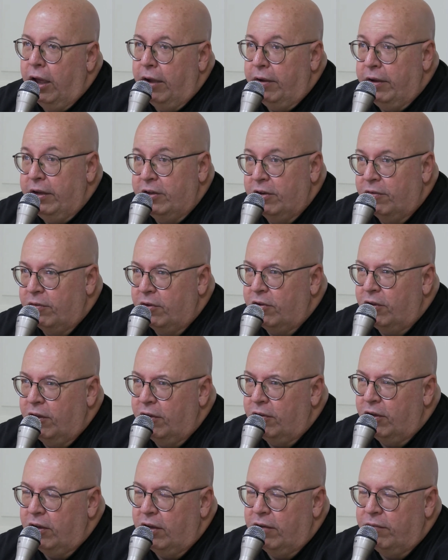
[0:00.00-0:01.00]
each of us
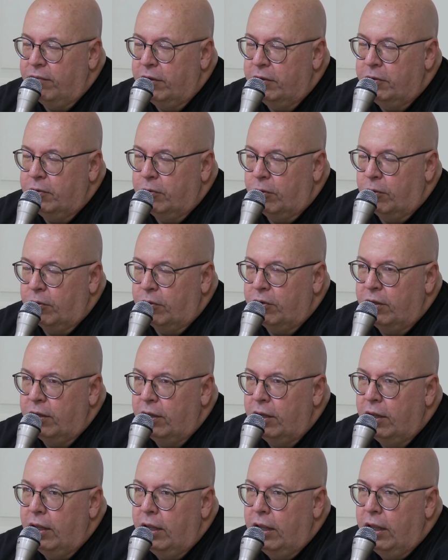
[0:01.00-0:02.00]
as individuals.
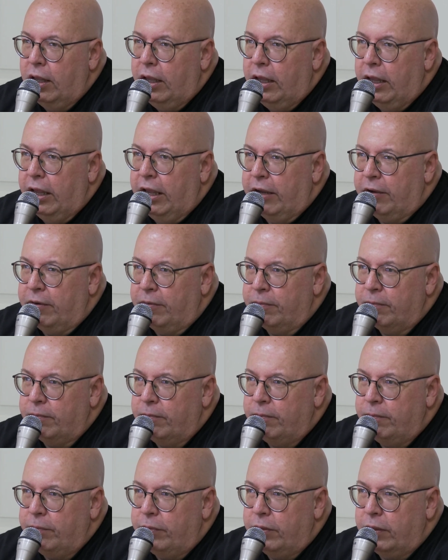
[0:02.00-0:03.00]
And
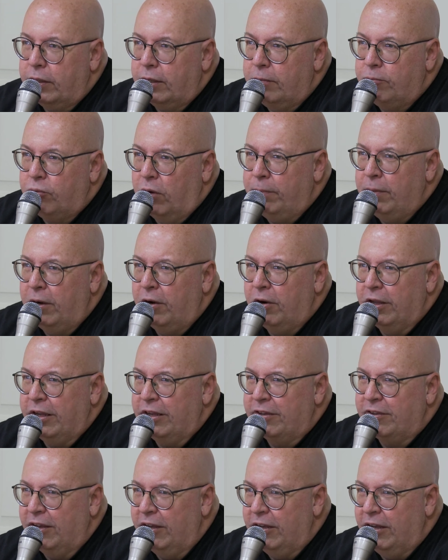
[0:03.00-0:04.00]
primarily,
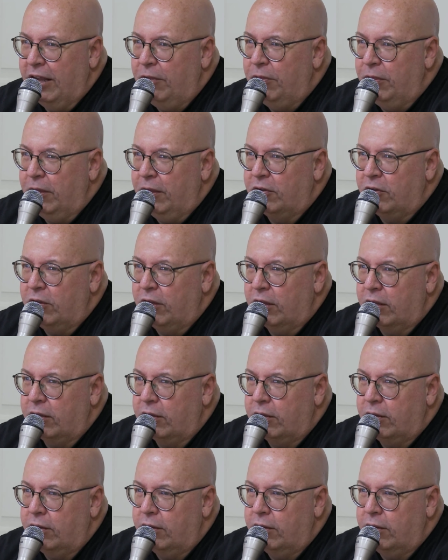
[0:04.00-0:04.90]
it's an atheistic